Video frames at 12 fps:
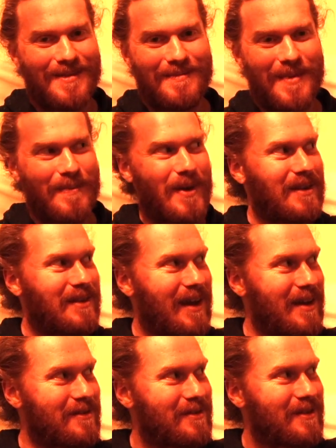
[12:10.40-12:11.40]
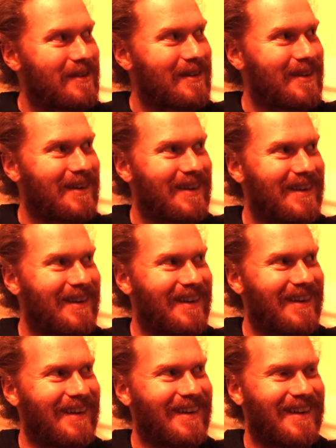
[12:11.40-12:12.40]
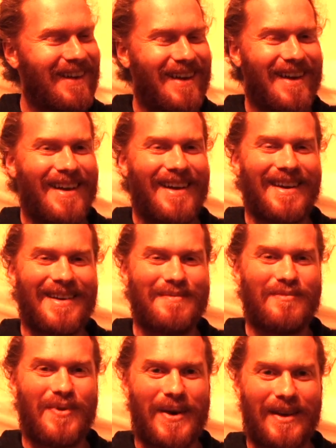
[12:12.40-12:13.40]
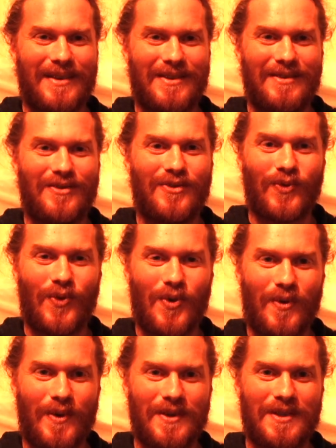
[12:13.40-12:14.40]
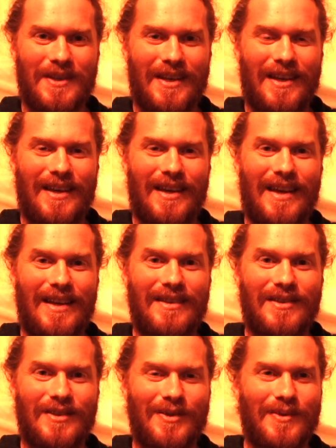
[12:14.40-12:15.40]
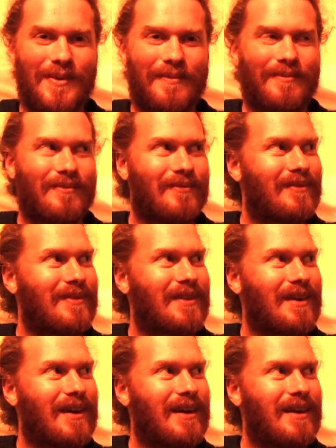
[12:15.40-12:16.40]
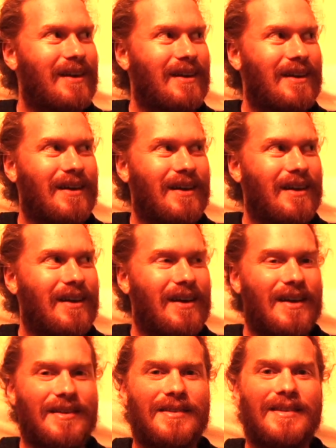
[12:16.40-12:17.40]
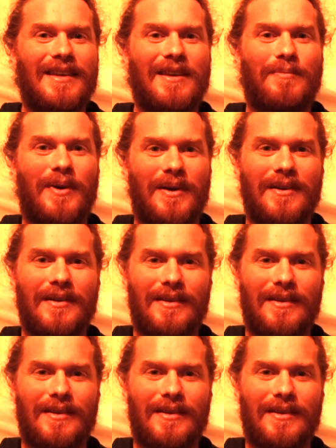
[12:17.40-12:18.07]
My mate Dave. It can bring us and draw us into a deeper